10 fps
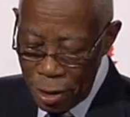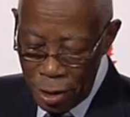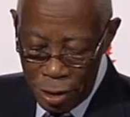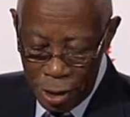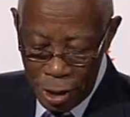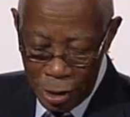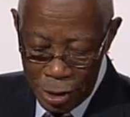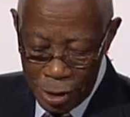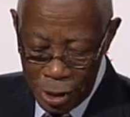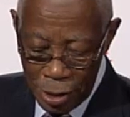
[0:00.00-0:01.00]
Sheila
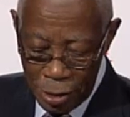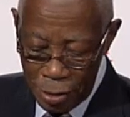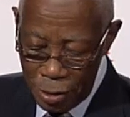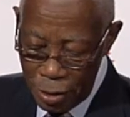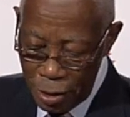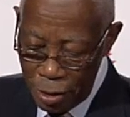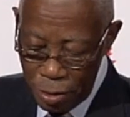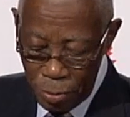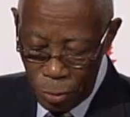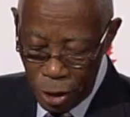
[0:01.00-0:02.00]
Sealer
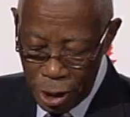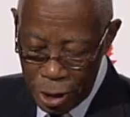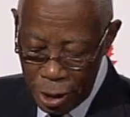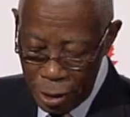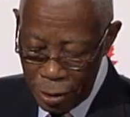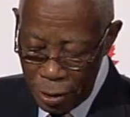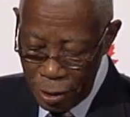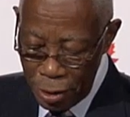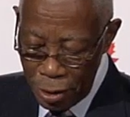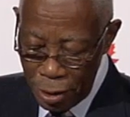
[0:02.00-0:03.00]
Monteith,
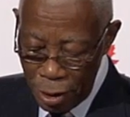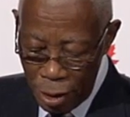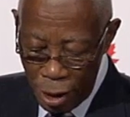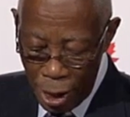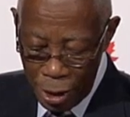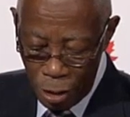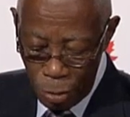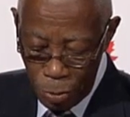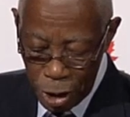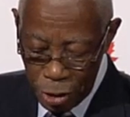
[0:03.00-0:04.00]
High
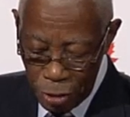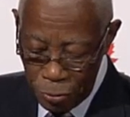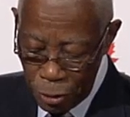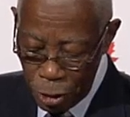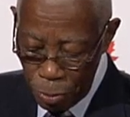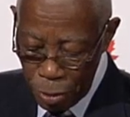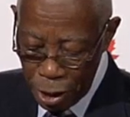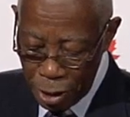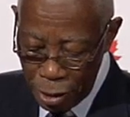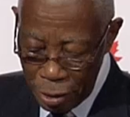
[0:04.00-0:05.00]
Commissioner for
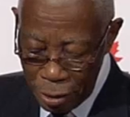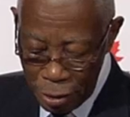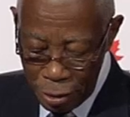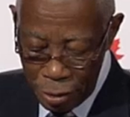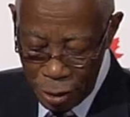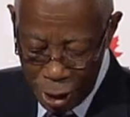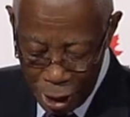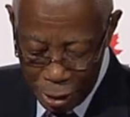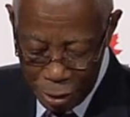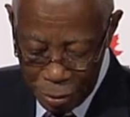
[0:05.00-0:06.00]
Jamaica to
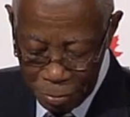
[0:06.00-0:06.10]
Canada.